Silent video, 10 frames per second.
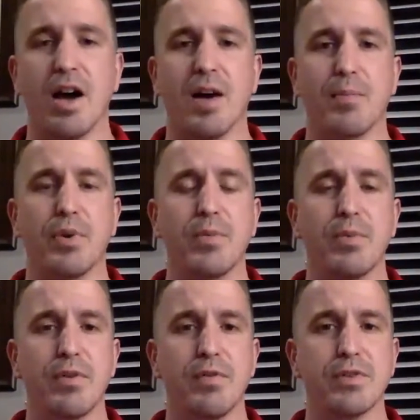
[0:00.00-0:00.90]

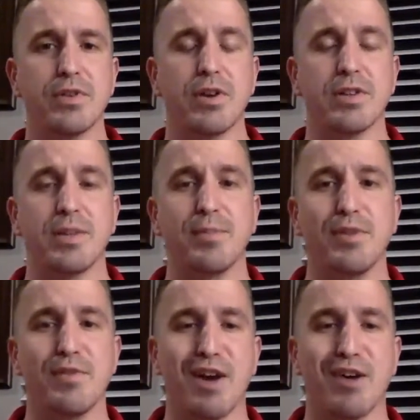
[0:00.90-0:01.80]
Pre-approvals are typically
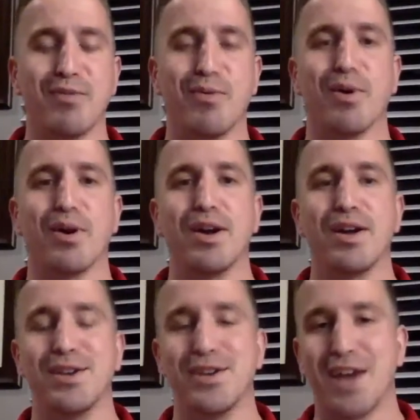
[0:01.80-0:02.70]
valid for
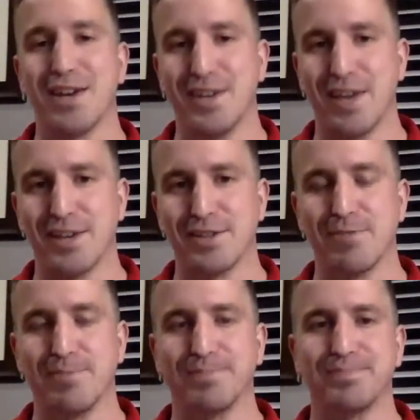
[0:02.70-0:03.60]
90
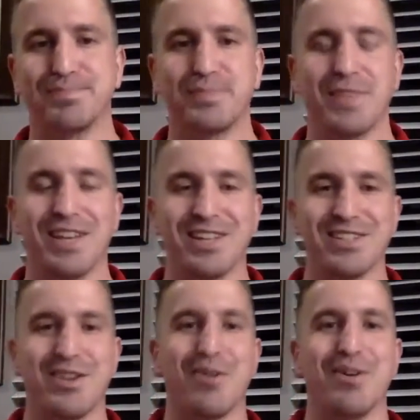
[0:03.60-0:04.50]
days.
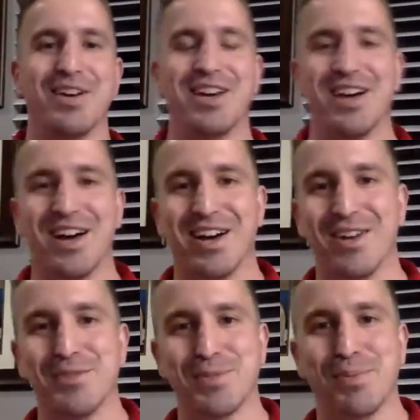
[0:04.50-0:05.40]
So it
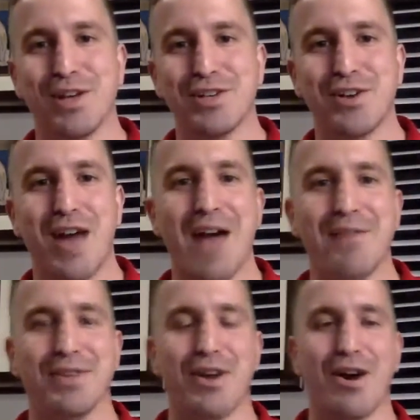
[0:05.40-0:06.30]
was a pleasure
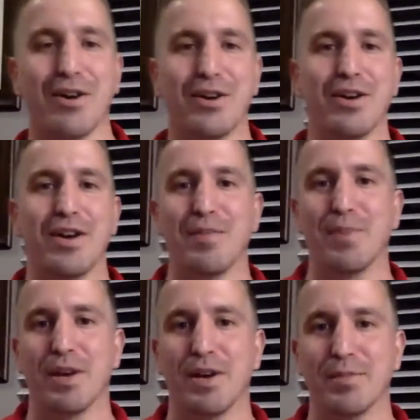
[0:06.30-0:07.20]
having the honor
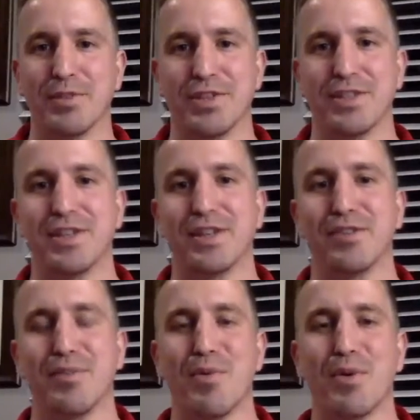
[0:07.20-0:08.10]
of presenting
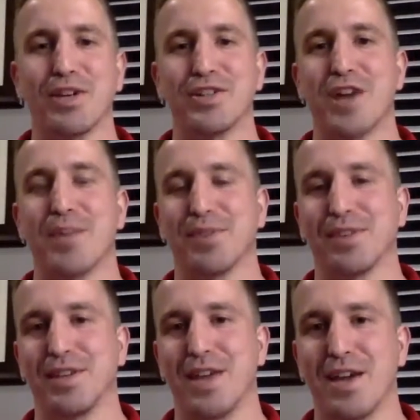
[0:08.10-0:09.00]
the mortgage topic of
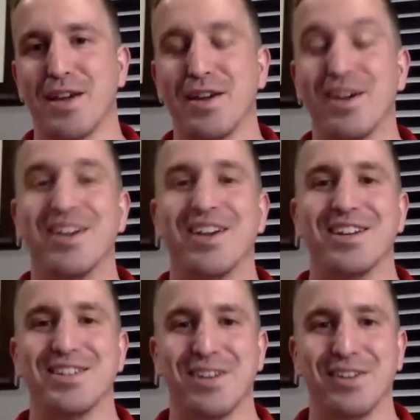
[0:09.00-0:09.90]
the day.
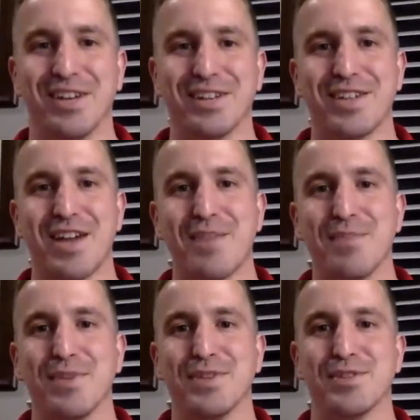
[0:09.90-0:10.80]
Until next
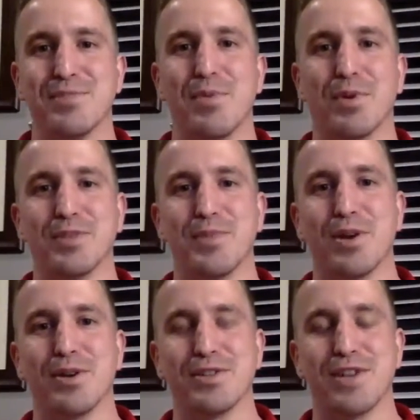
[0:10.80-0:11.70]
time, this is Mortgage
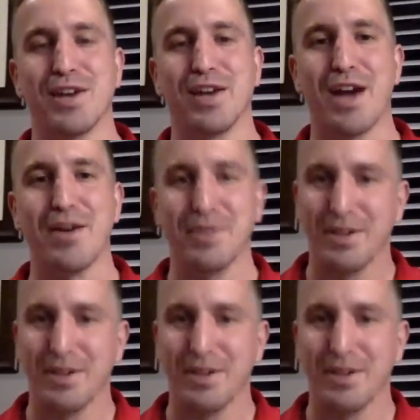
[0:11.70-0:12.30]
Mario signing out.